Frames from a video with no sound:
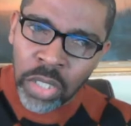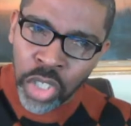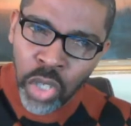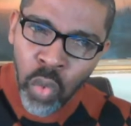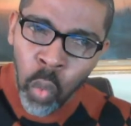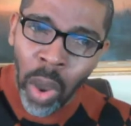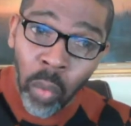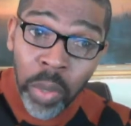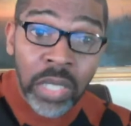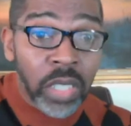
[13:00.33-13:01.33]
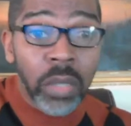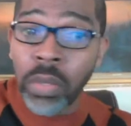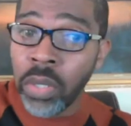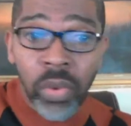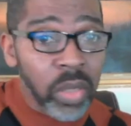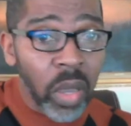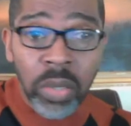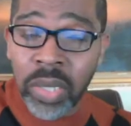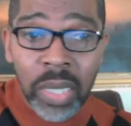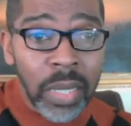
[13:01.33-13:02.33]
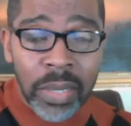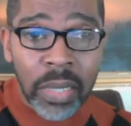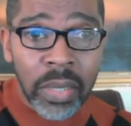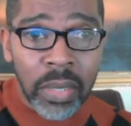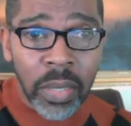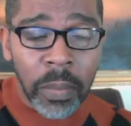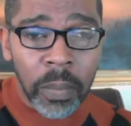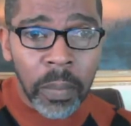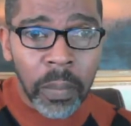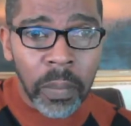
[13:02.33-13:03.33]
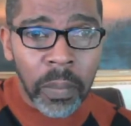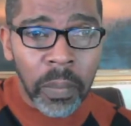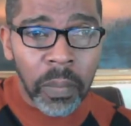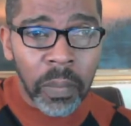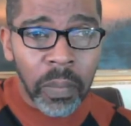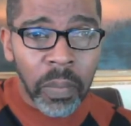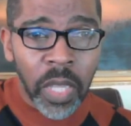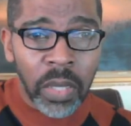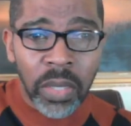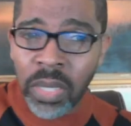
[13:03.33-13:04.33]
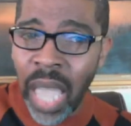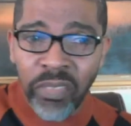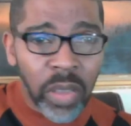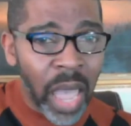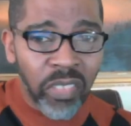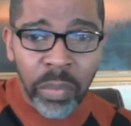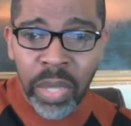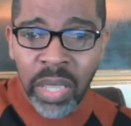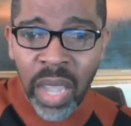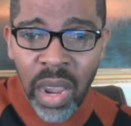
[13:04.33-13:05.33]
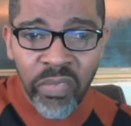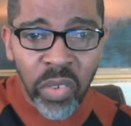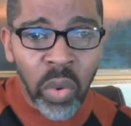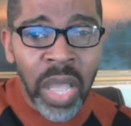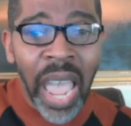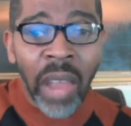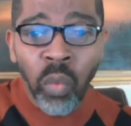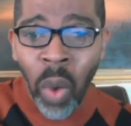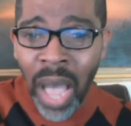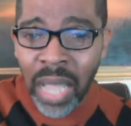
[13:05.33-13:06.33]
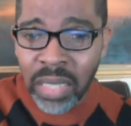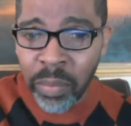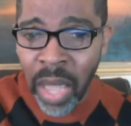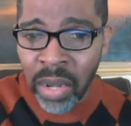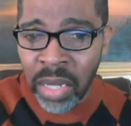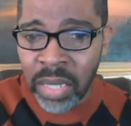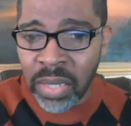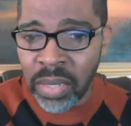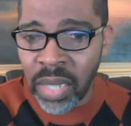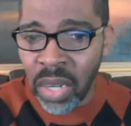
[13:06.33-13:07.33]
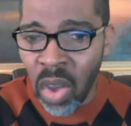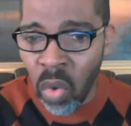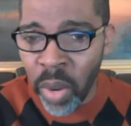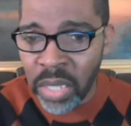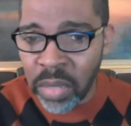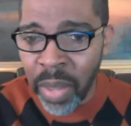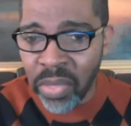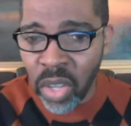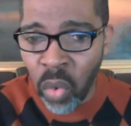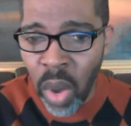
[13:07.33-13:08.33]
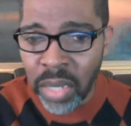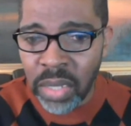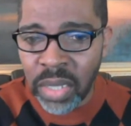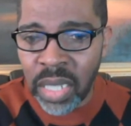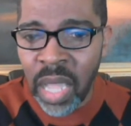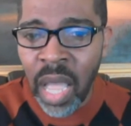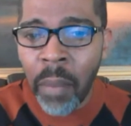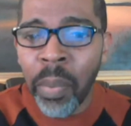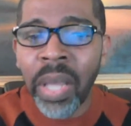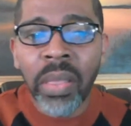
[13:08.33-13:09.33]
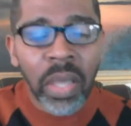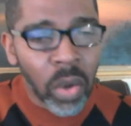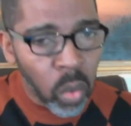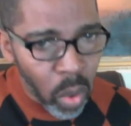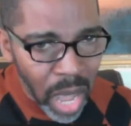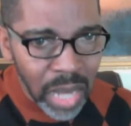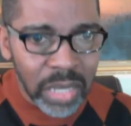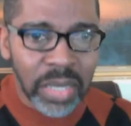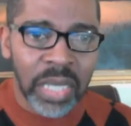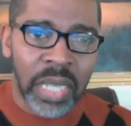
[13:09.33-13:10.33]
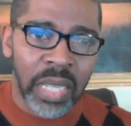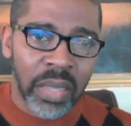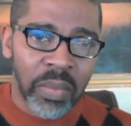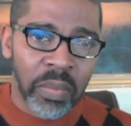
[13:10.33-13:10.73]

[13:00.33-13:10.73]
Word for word: to do what we do during those seasons. Just have to have to be careful and wise about it. Let's see, it's not always about the quantity, but the quality